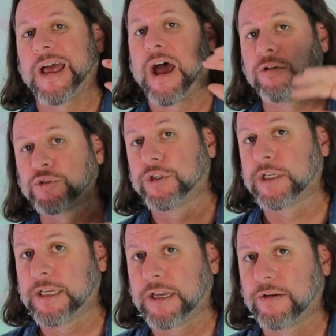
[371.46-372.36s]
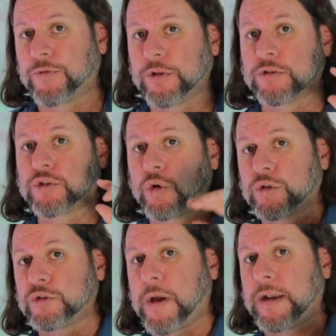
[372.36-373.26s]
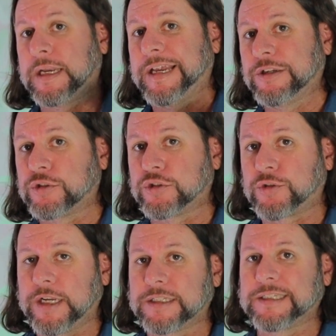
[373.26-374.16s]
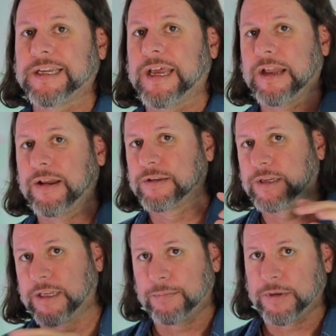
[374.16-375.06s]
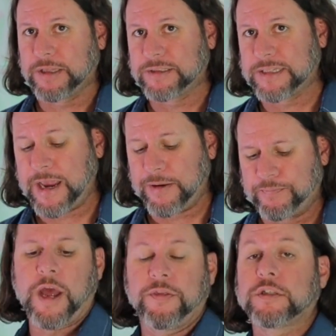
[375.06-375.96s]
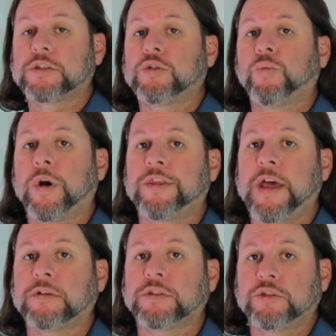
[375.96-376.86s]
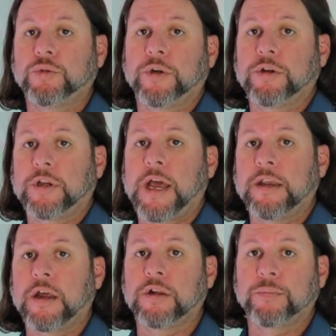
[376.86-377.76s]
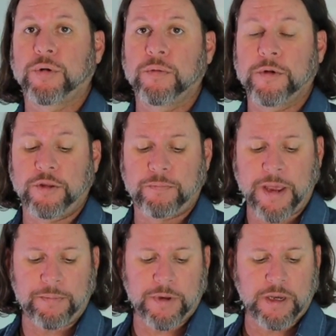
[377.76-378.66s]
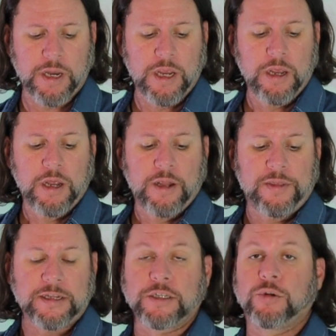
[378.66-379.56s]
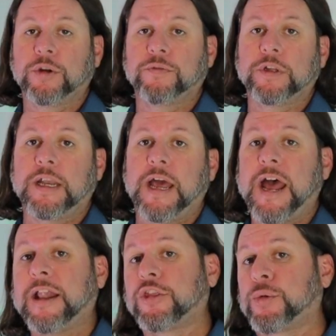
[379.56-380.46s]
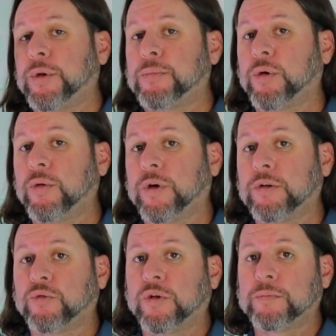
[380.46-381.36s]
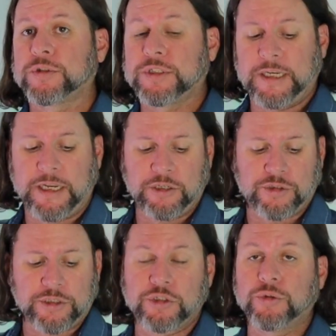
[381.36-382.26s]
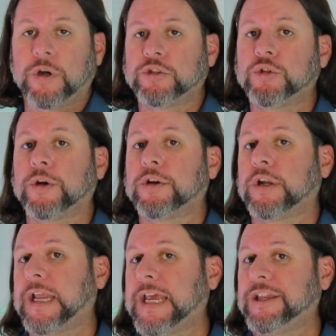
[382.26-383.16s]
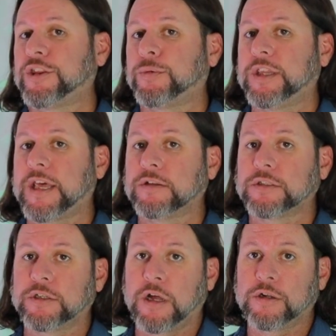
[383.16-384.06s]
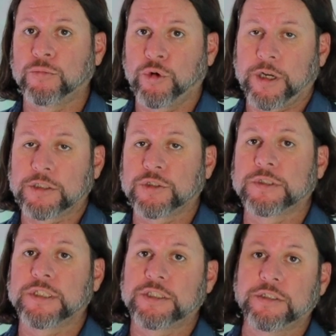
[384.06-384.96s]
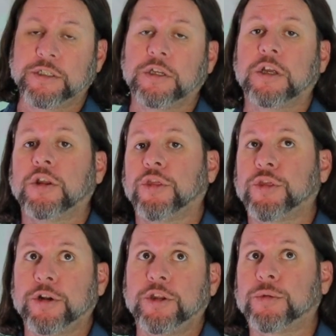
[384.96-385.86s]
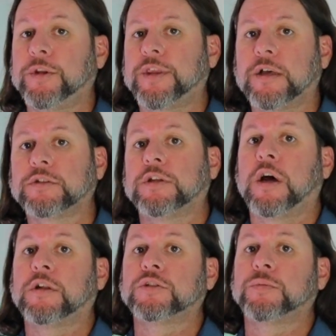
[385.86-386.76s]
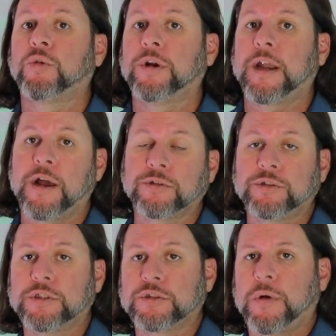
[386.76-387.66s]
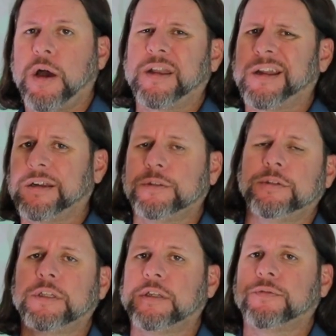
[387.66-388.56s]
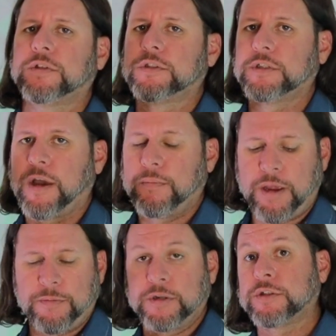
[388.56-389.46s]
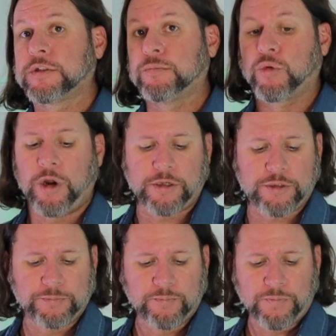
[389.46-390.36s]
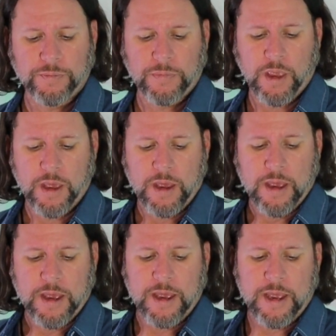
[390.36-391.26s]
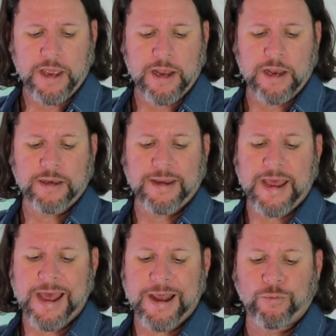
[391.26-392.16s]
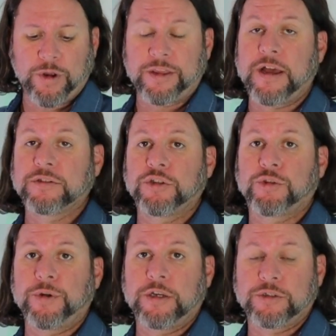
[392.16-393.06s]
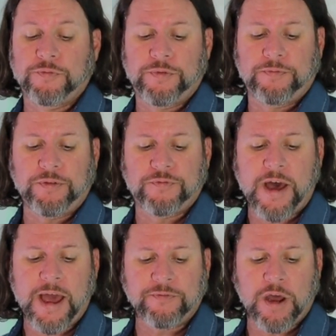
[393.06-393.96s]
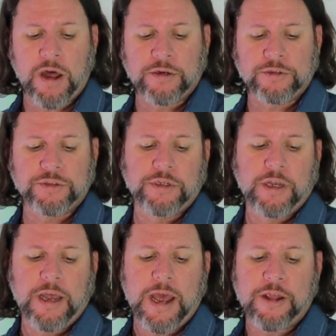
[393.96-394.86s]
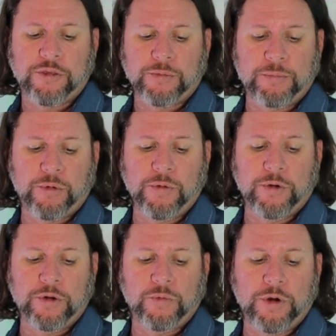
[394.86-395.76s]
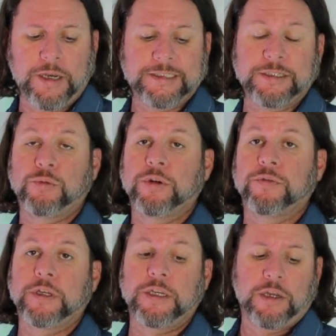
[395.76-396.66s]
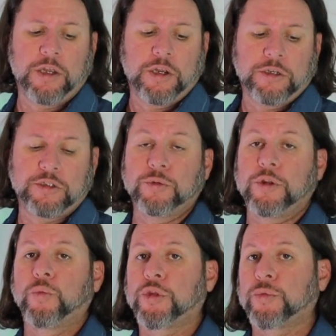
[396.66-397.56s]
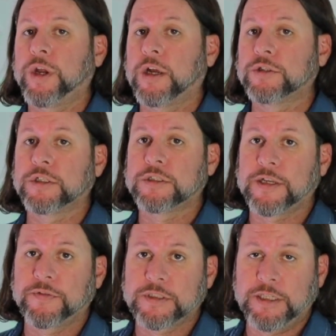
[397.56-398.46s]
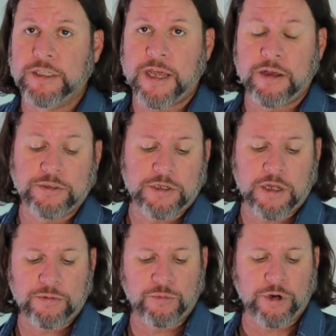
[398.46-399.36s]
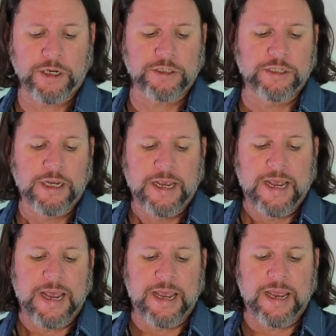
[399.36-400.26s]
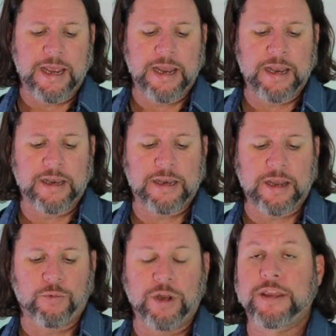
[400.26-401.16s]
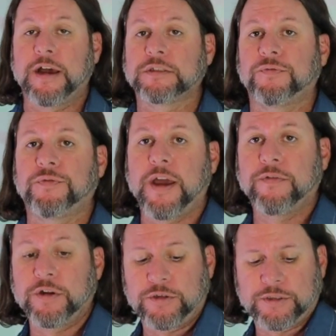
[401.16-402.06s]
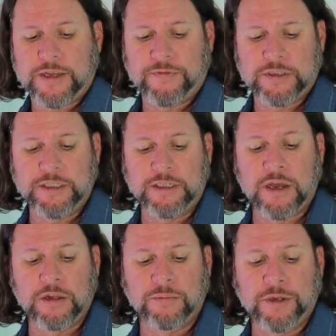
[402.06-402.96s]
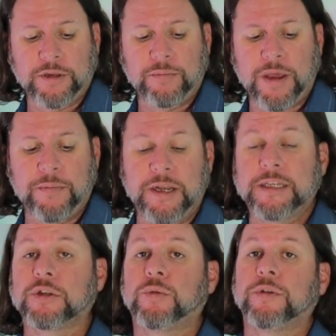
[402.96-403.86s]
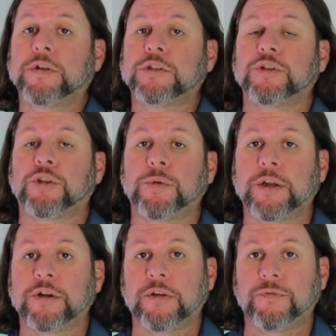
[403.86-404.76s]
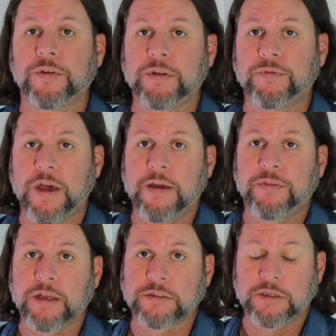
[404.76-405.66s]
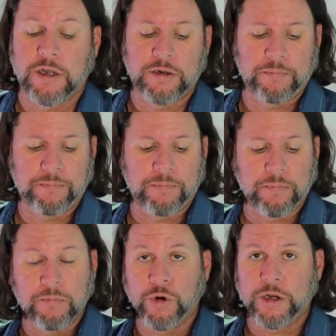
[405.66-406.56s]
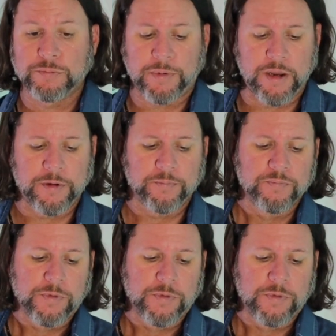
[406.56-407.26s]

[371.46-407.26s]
house you could get for those corresponding interest rates to keep it the same at this $1,209 per month payment, that's equivalent at 3.11% interest to a $283,000 mortgage. So essentially $33,000 more in house you just bought, not including the difference in down payment, just in mortgage. And at $1,355 at 3.11 is equivalent to a $317,000 mortgage, and $1,517 monthly payment is equivalent to $355,000 mortgage payment.